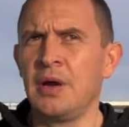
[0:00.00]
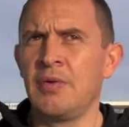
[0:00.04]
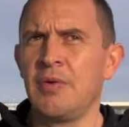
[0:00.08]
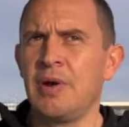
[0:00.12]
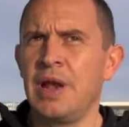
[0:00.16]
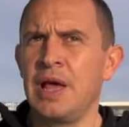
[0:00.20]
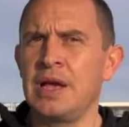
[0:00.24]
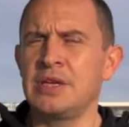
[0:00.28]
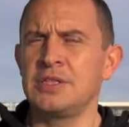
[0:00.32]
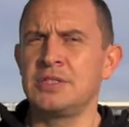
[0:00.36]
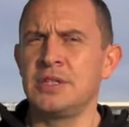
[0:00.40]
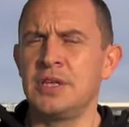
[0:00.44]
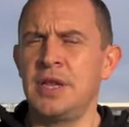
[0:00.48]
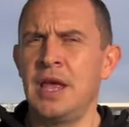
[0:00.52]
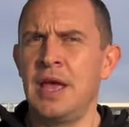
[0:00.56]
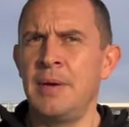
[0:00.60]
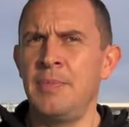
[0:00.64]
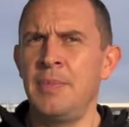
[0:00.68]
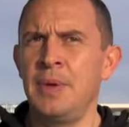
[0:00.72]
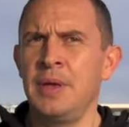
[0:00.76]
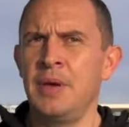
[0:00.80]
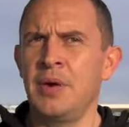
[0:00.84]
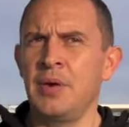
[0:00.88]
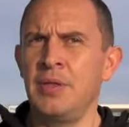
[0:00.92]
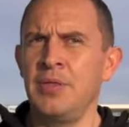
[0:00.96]
Relaxed and
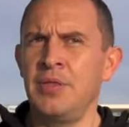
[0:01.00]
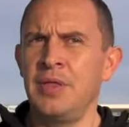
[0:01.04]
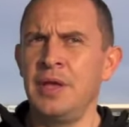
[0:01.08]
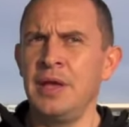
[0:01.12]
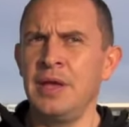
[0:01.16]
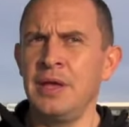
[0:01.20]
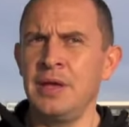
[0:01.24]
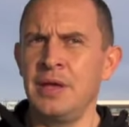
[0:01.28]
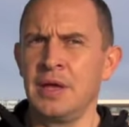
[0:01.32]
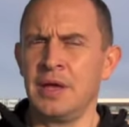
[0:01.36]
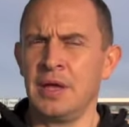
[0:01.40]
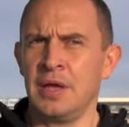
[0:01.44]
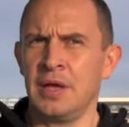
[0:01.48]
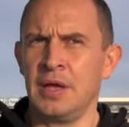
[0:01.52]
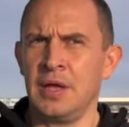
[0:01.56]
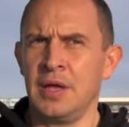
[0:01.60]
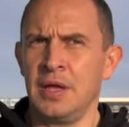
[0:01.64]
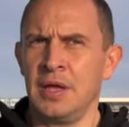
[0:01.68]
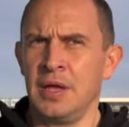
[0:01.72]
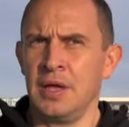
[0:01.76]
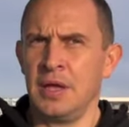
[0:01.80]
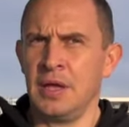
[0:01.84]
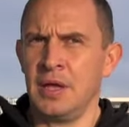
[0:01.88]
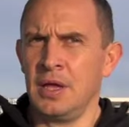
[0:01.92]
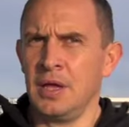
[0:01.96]
happy, I think,
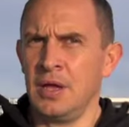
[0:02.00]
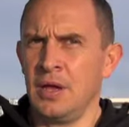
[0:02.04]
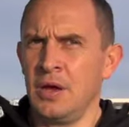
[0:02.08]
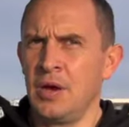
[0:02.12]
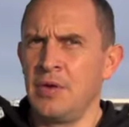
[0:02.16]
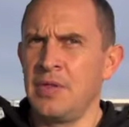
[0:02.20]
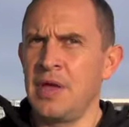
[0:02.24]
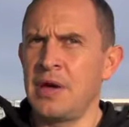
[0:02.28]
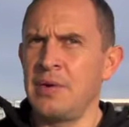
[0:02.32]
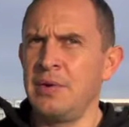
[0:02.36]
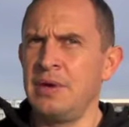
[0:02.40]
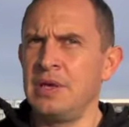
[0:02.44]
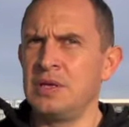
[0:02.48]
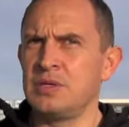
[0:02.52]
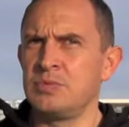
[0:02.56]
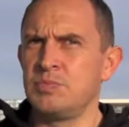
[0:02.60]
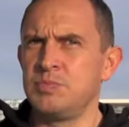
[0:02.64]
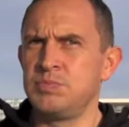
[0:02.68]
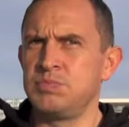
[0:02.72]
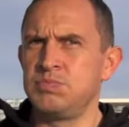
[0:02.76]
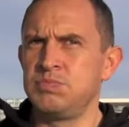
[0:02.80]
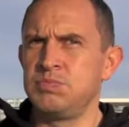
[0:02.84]
although he is